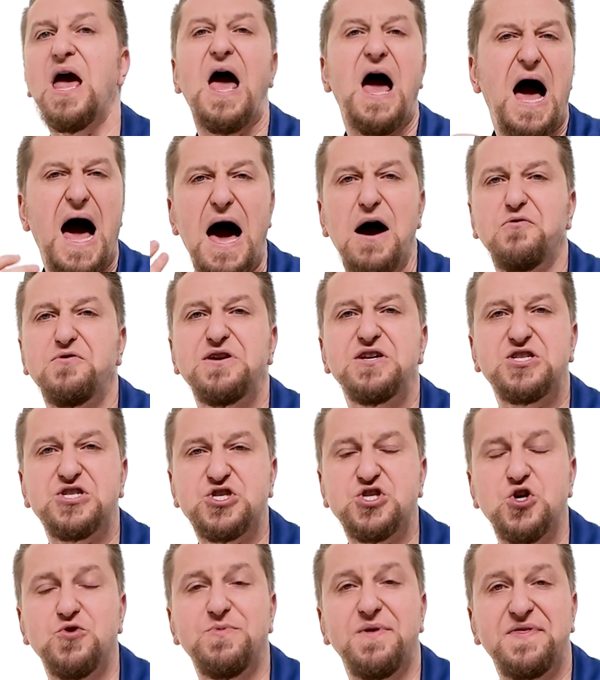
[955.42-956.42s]
I would
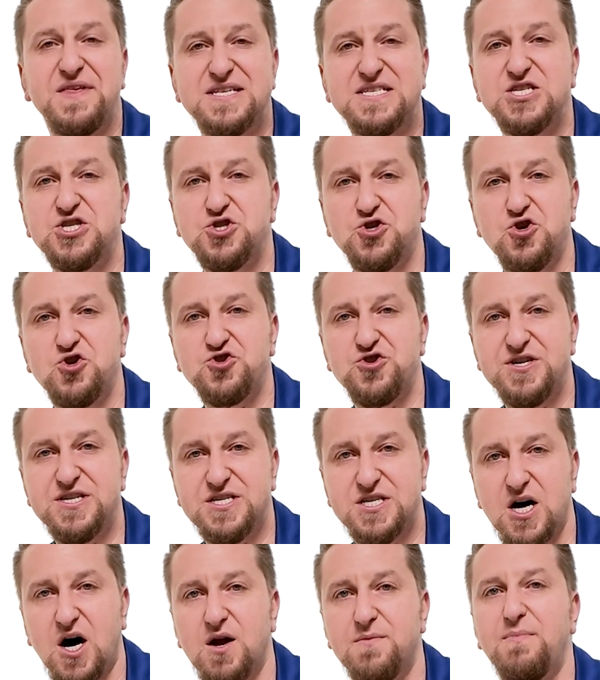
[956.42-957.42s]
assume that this is usually
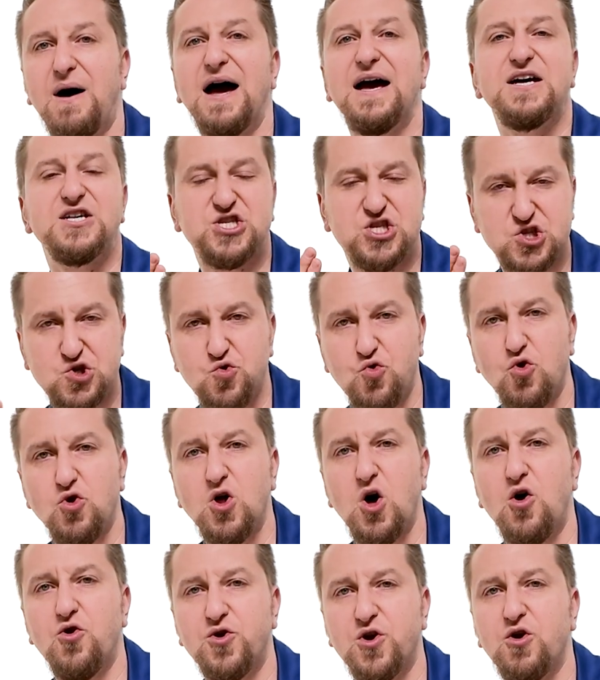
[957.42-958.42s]
done by a school
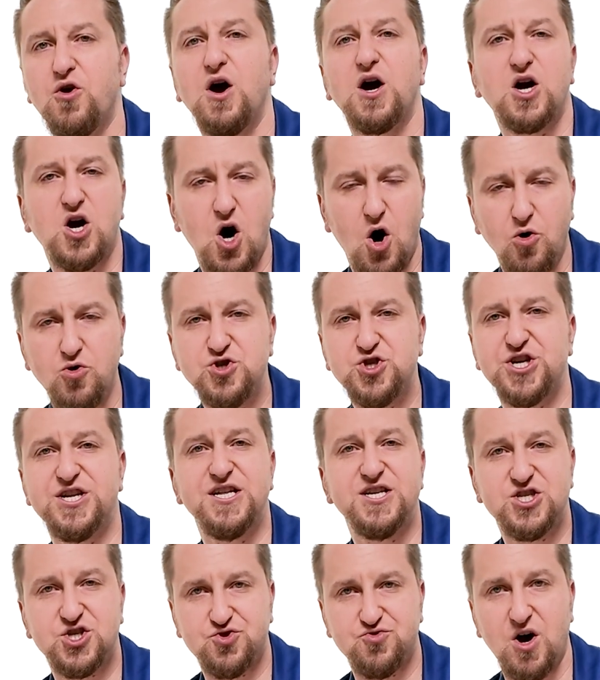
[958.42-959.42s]
owner, a coach, an
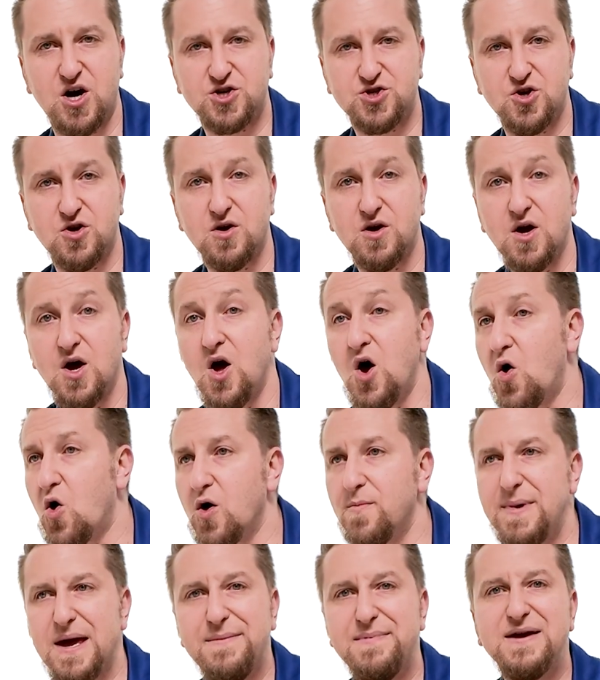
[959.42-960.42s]
instructor, or
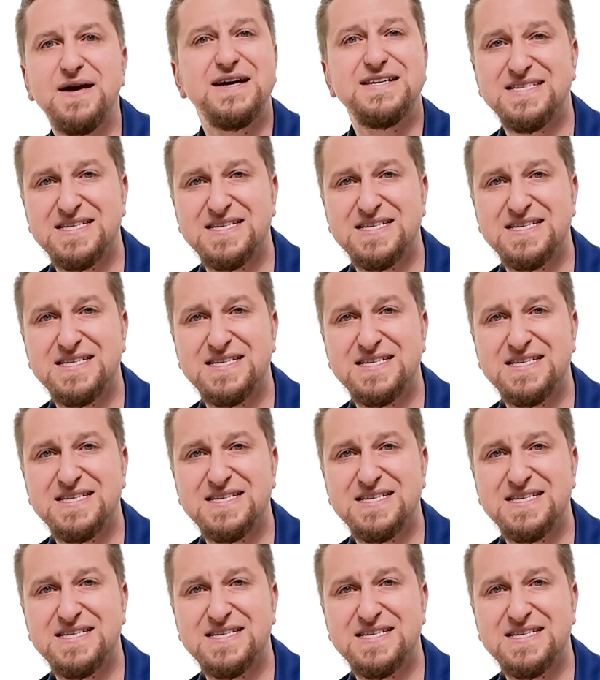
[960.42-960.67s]
maybe a